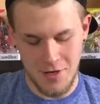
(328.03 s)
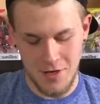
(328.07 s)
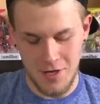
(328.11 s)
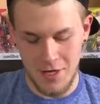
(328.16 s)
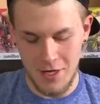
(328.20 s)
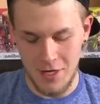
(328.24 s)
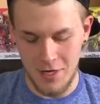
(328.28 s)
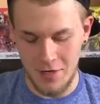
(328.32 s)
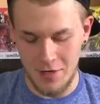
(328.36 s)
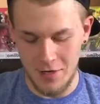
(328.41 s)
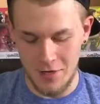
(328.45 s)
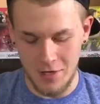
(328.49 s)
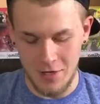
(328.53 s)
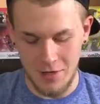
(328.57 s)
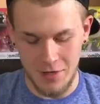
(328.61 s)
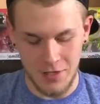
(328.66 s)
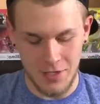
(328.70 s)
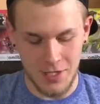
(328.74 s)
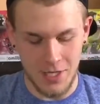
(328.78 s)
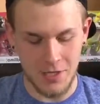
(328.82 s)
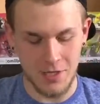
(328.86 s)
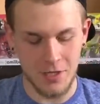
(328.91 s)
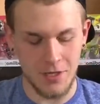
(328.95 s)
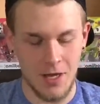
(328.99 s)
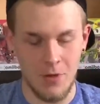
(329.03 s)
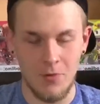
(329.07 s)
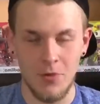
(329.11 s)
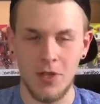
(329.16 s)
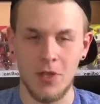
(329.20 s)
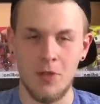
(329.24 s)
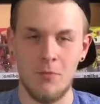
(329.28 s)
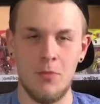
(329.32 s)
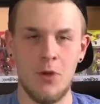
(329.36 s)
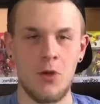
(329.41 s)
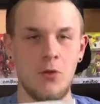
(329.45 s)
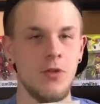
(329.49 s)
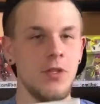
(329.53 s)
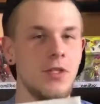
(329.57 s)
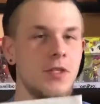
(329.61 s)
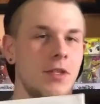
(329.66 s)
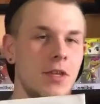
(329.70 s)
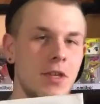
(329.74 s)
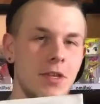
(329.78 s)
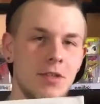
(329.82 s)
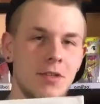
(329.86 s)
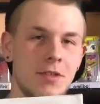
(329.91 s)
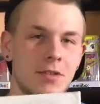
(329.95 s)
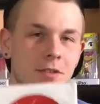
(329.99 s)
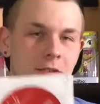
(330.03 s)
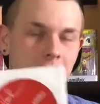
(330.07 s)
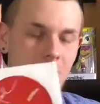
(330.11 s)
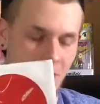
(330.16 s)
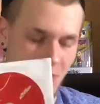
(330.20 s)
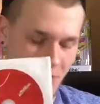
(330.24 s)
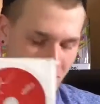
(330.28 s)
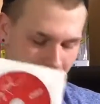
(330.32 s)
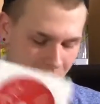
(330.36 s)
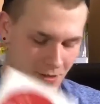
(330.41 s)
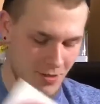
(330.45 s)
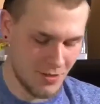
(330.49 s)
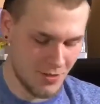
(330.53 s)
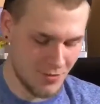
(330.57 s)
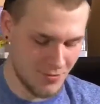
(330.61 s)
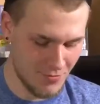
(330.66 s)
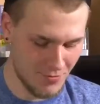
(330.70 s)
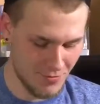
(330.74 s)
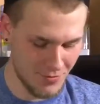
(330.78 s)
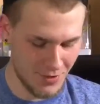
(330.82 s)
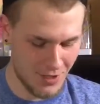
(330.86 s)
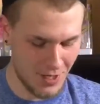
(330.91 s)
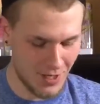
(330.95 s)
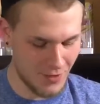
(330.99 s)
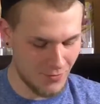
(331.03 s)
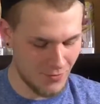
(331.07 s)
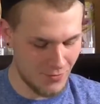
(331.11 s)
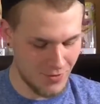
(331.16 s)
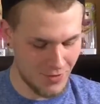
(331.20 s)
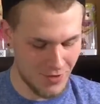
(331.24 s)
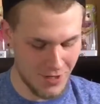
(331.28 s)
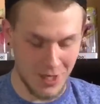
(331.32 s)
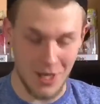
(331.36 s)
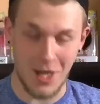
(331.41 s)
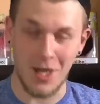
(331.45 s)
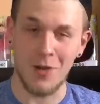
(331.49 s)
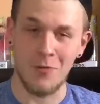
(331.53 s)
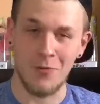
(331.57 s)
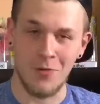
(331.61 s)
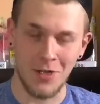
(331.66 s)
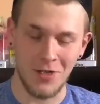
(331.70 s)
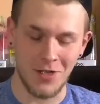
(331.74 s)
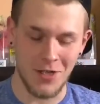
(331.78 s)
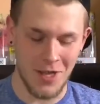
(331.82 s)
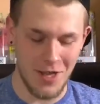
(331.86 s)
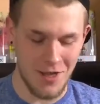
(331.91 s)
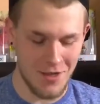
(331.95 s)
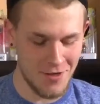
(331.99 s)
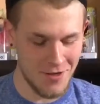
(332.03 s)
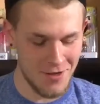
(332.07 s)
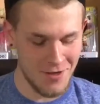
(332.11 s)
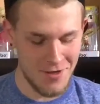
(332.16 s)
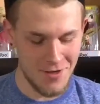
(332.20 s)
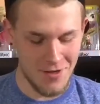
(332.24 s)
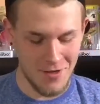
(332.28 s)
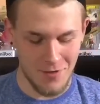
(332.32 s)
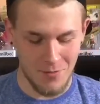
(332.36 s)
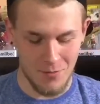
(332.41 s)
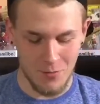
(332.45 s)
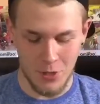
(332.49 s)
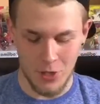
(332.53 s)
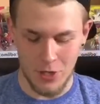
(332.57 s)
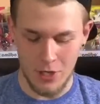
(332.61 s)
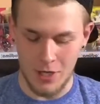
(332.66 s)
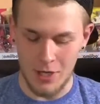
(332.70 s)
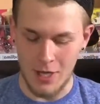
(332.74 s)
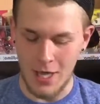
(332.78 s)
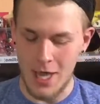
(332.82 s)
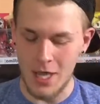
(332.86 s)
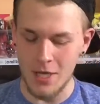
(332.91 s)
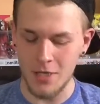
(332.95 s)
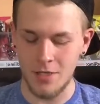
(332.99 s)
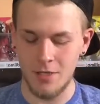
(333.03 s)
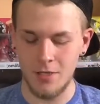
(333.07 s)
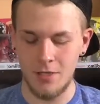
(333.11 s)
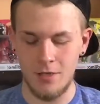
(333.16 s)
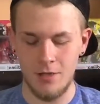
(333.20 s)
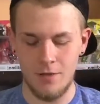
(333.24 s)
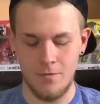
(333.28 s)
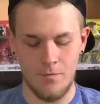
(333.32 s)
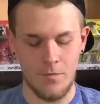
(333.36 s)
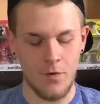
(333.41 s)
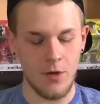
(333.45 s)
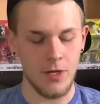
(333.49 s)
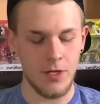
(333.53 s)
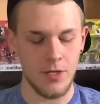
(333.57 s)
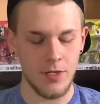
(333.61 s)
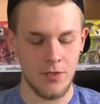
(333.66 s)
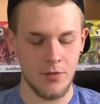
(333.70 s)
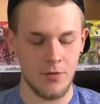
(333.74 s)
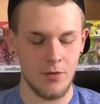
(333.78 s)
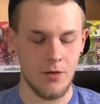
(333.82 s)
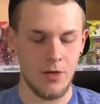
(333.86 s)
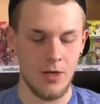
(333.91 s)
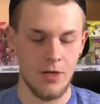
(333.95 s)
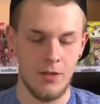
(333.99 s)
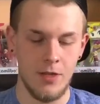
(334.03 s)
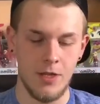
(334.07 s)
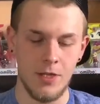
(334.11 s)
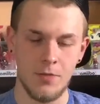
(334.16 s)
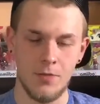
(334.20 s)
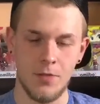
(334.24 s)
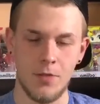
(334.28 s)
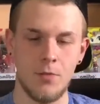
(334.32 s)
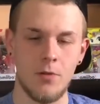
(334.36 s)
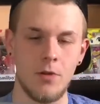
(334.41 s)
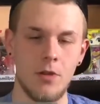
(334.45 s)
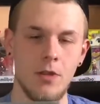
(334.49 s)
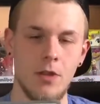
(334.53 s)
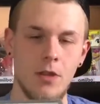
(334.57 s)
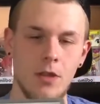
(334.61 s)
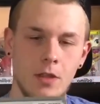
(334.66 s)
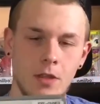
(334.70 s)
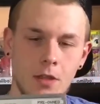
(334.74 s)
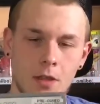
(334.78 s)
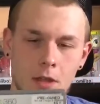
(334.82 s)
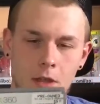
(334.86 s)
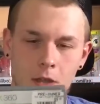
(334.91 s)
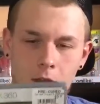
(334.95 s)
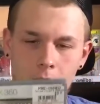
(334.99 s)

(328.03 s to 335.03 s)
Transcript: And this actually came with like a bonus disc, so I was like, oh, I kind of want that. But actually, funny story. This was one of the